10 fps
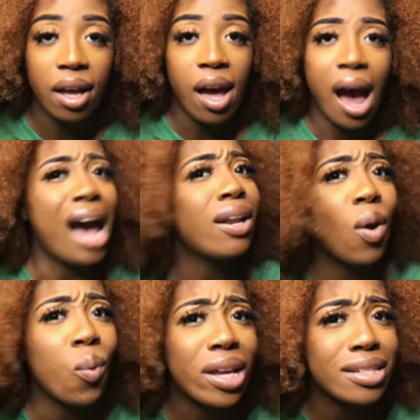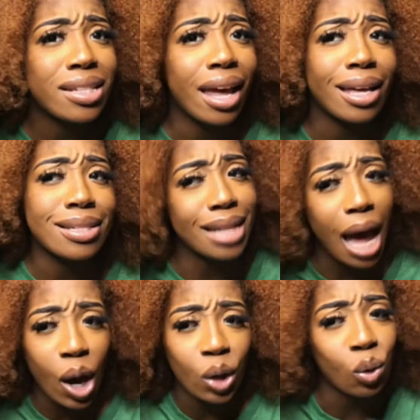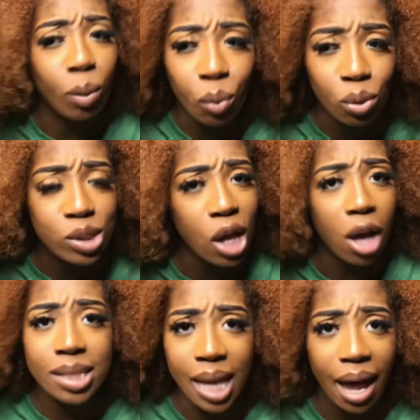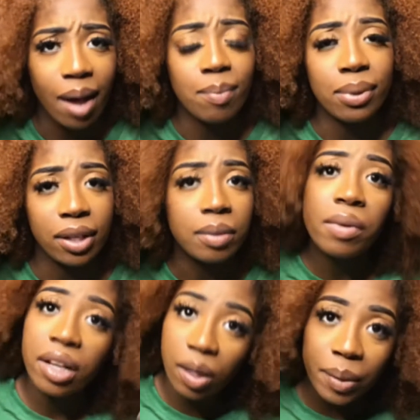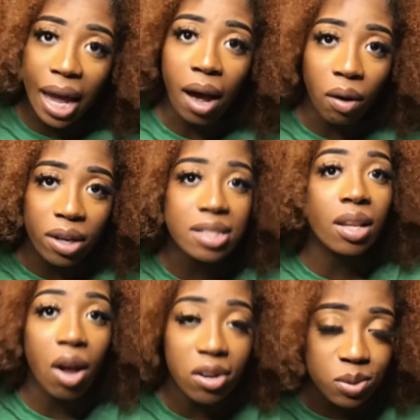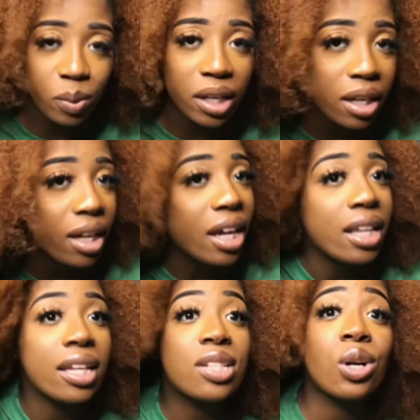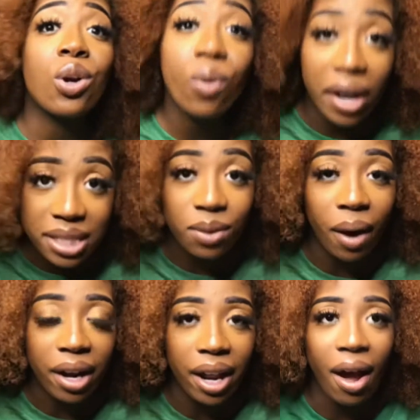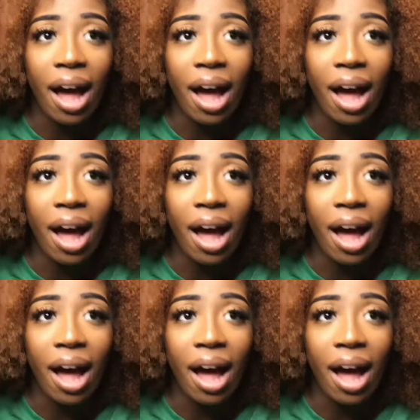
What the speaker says: I know Wednesday is not our normal talk time, but hear me out. It's launch week. Things are crazy right now.